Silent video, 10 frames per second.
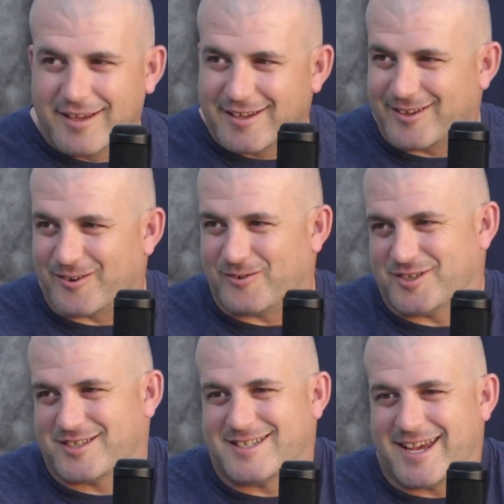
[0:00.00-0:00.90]
you know
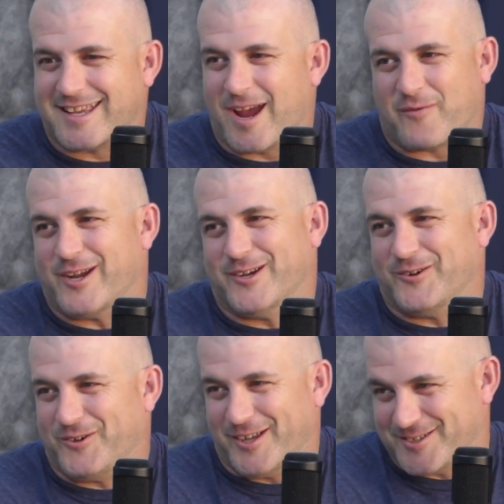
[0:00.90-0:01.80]
just take every
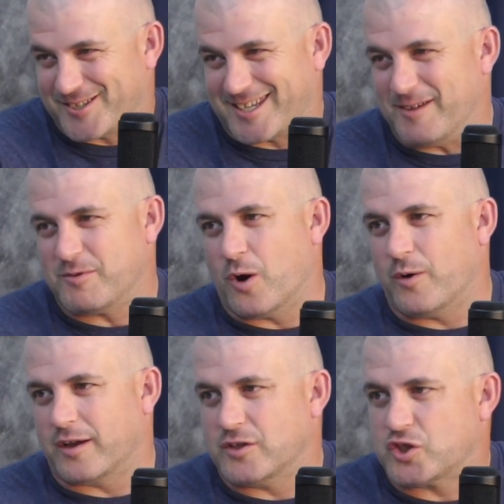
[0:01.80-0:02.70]
hill and just keep
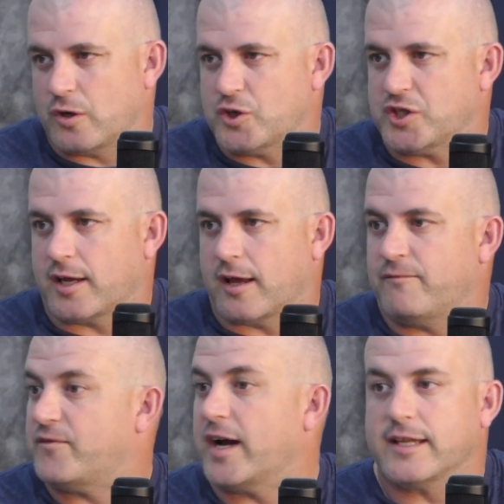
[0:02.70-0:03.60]
going and charging
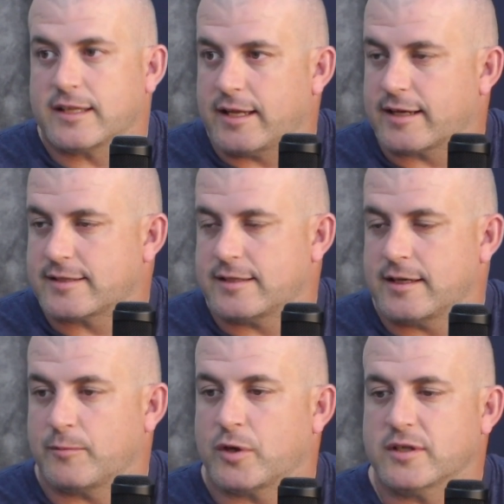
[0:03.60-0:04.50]
and finding the next
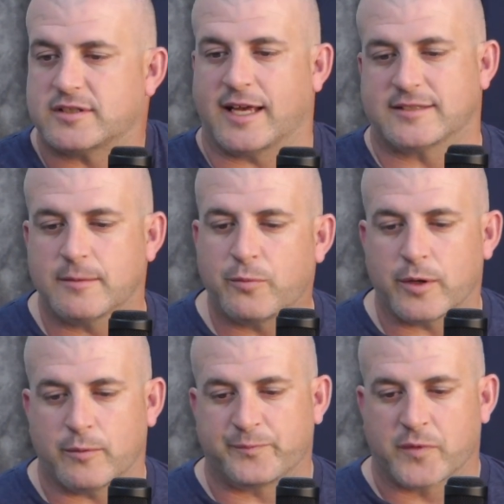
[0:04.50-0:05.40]
thing because at some
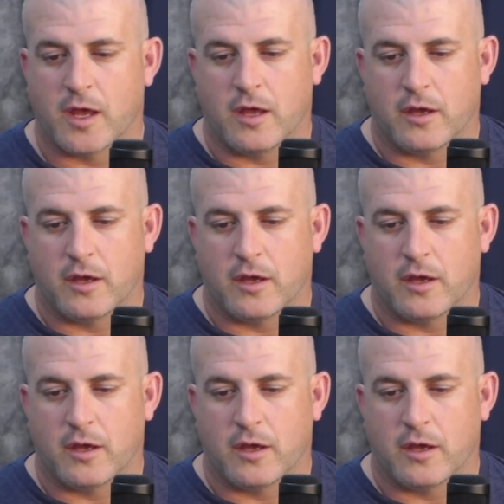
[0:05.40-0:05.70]
point